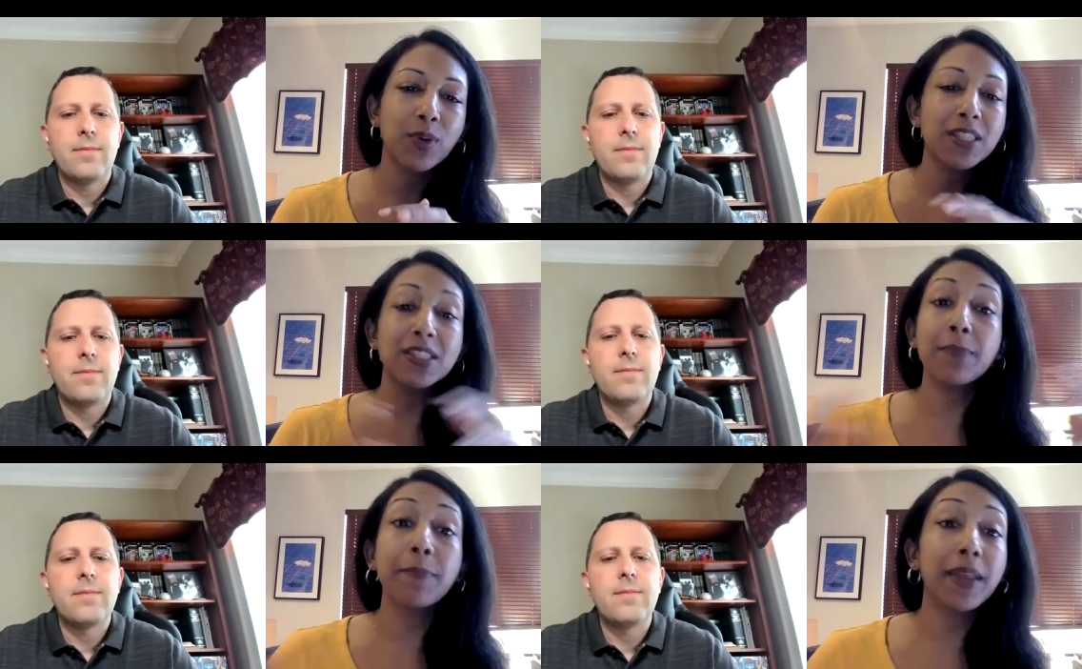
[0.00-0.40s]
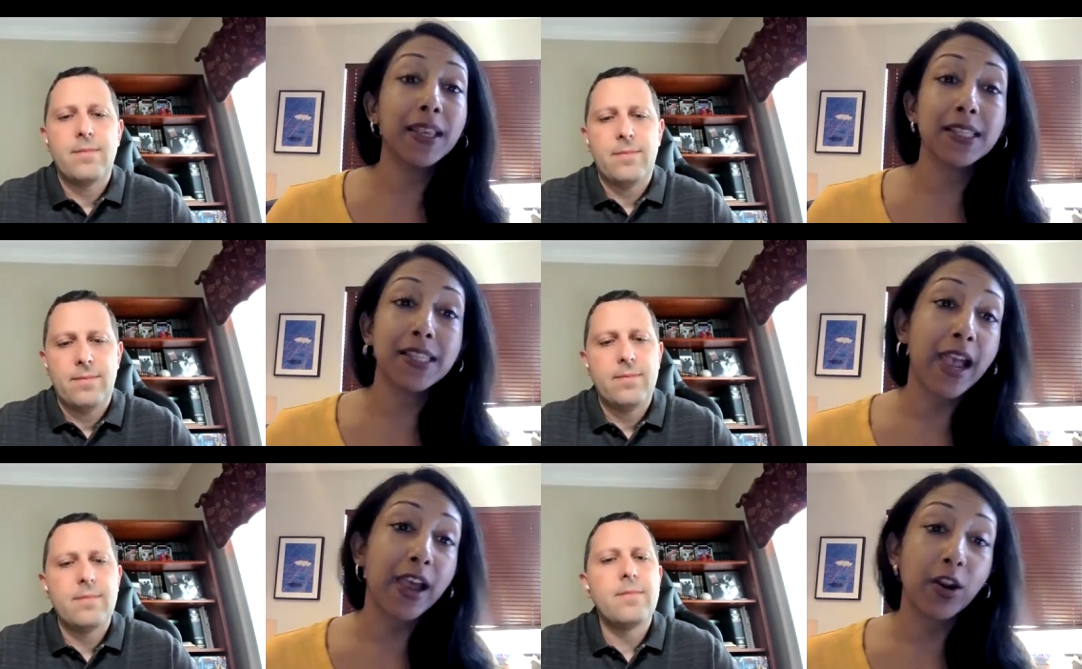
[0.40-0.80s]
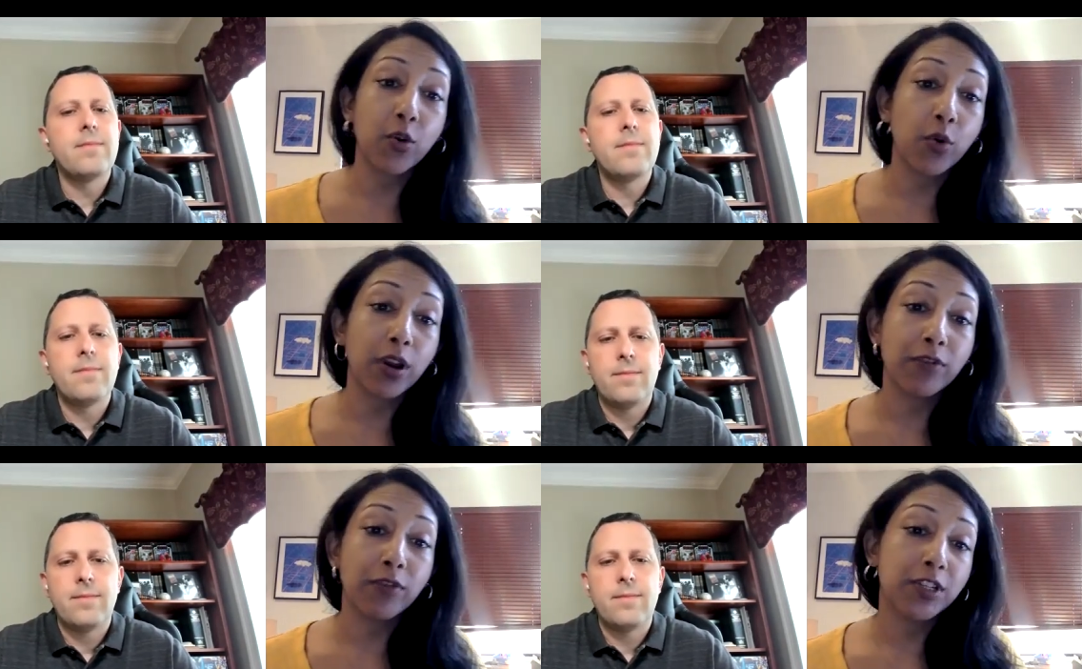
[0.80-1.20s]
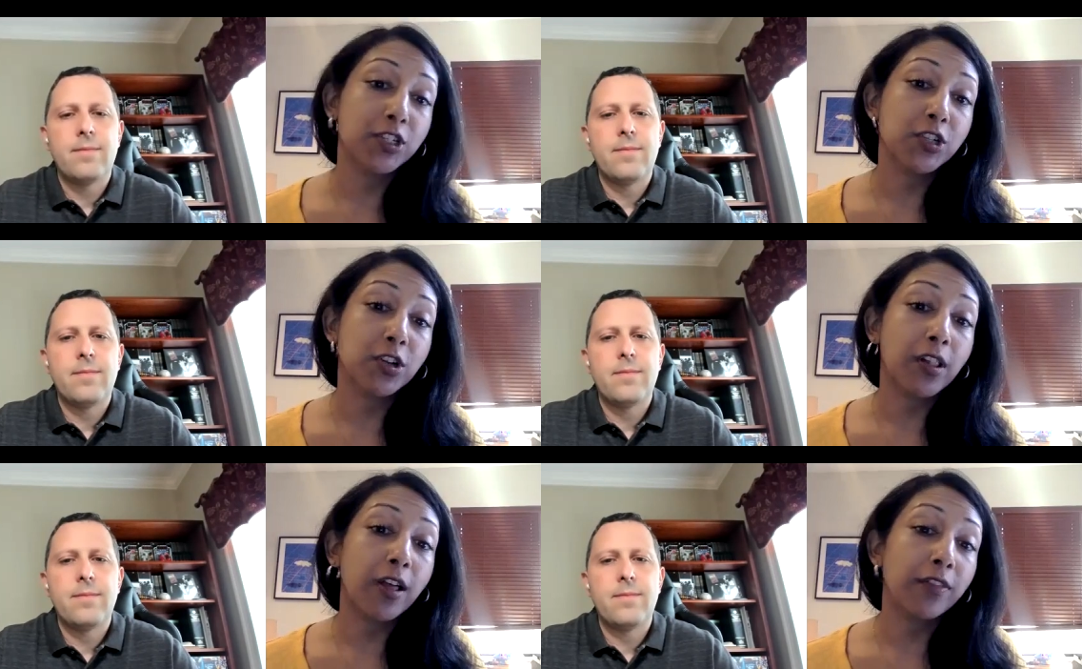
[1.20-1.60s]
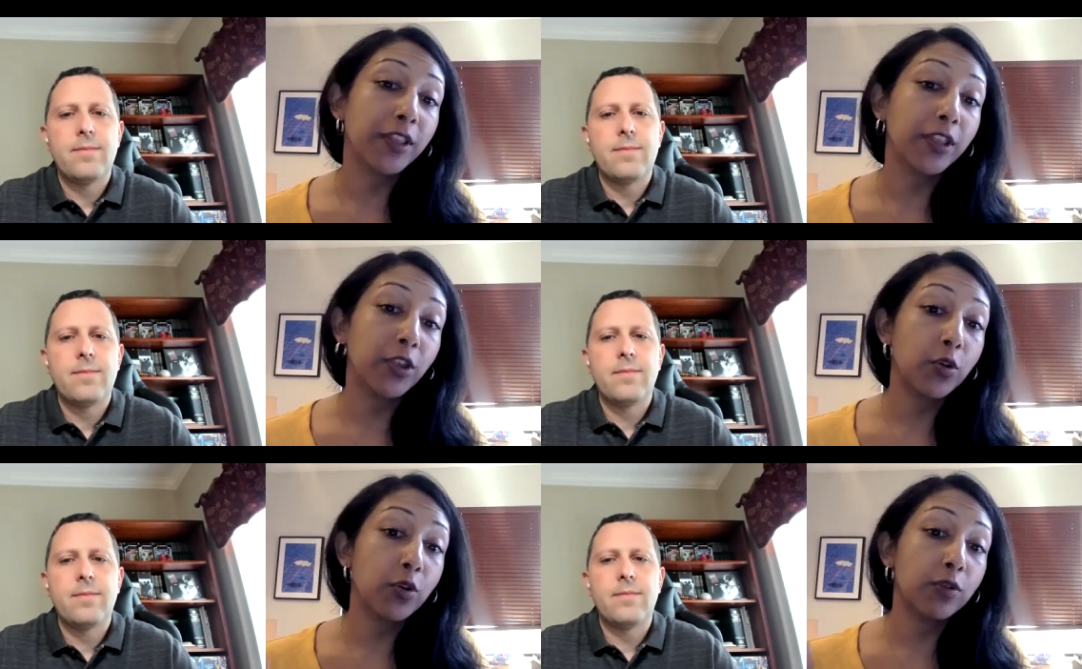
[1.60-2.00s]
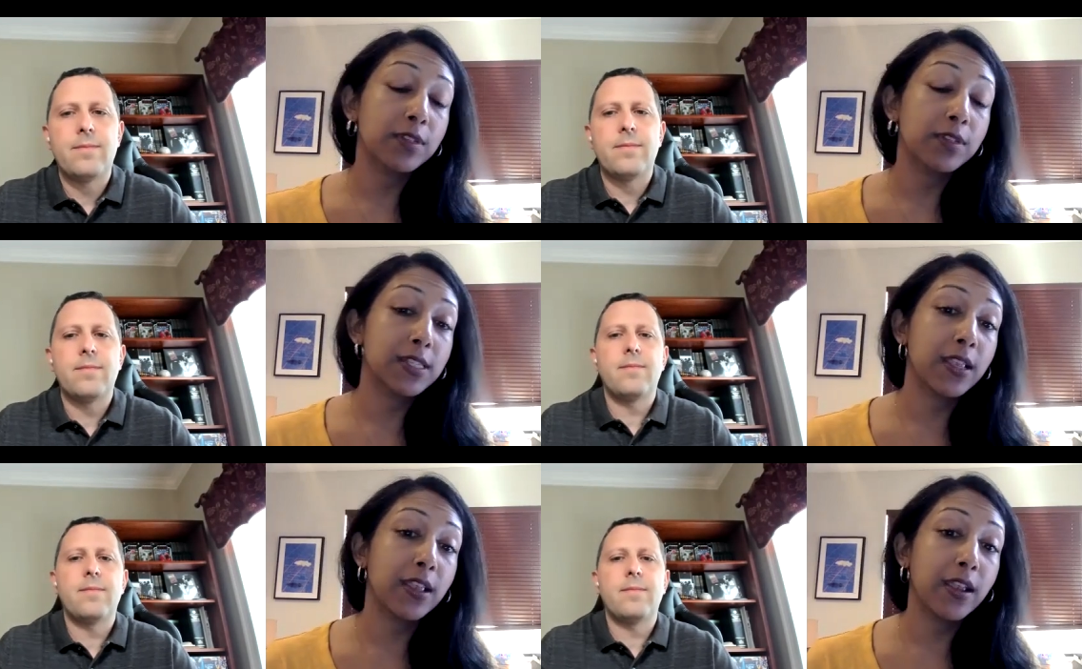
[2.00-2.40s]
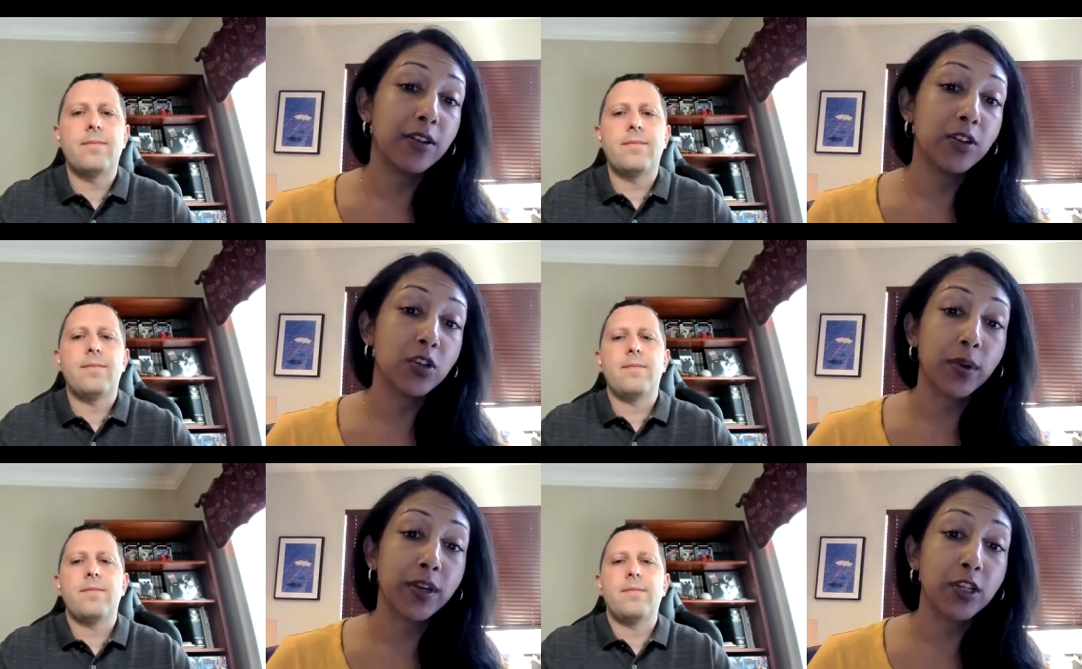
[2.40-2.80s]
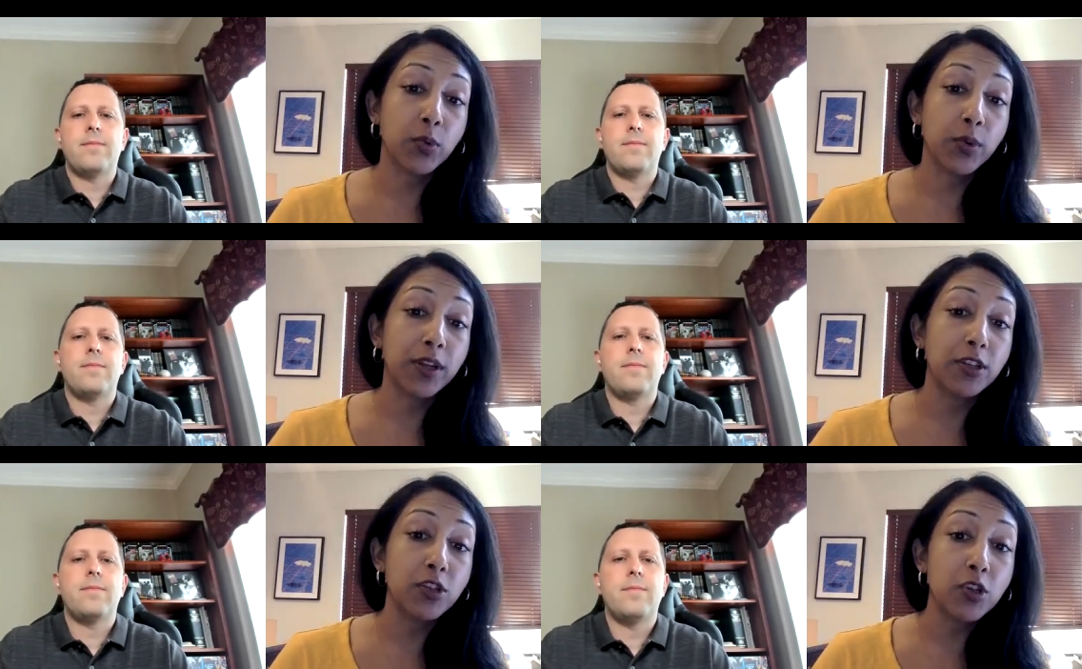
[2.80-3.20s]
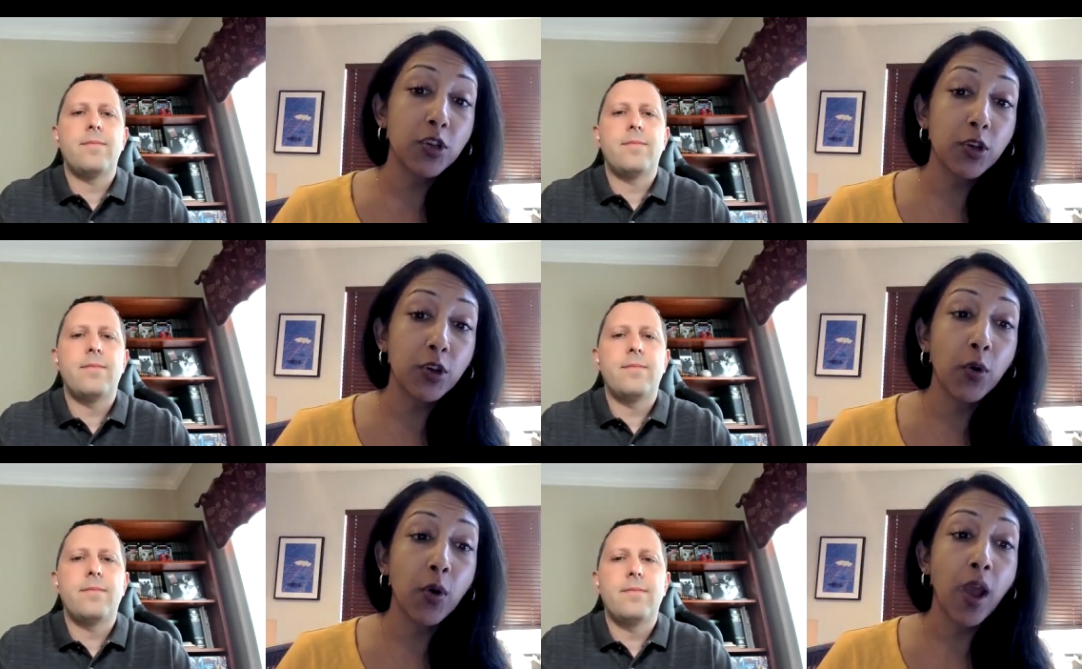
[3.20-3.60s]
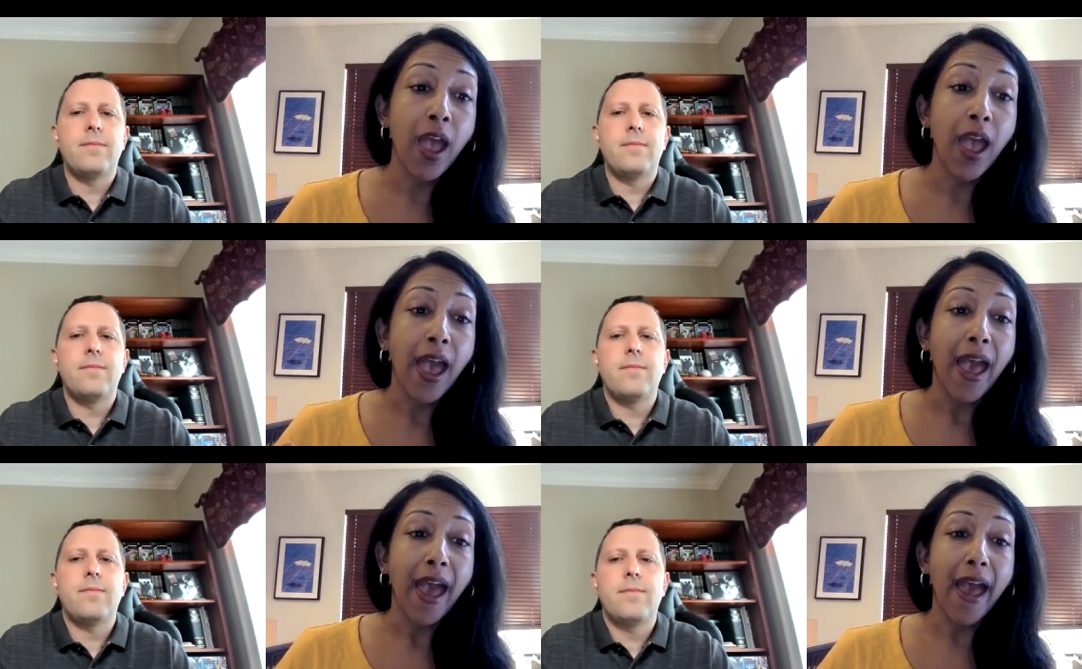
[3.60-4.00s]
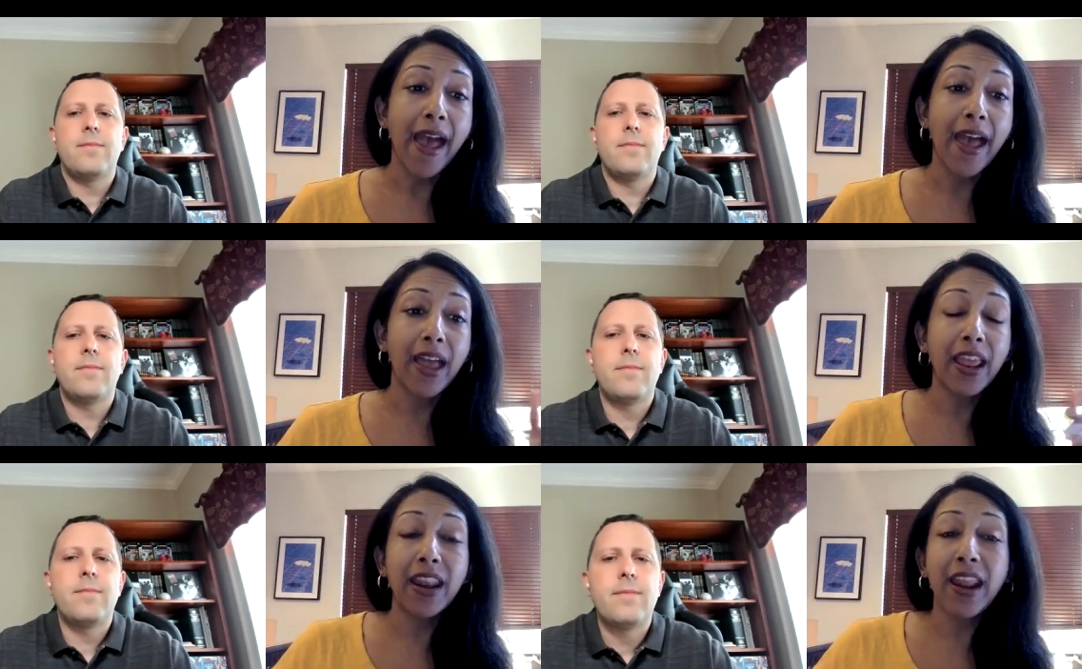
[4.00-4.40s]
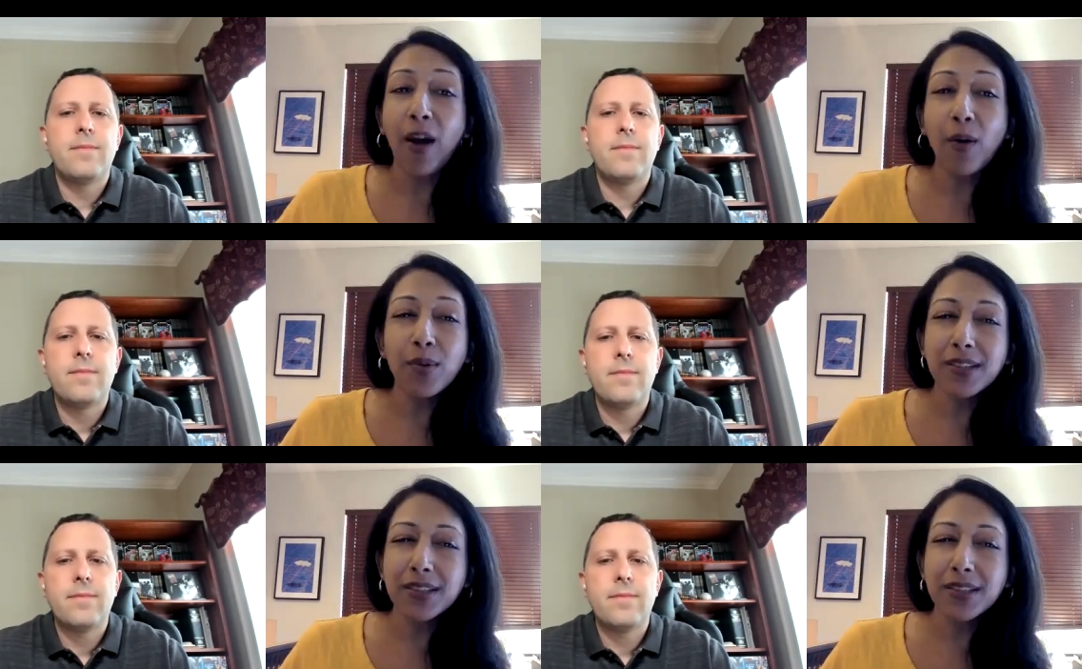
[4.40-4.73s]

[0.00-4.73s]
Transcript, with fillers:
Speaker 1: what's the biggest category for digital health that you see in 2022, and, and, how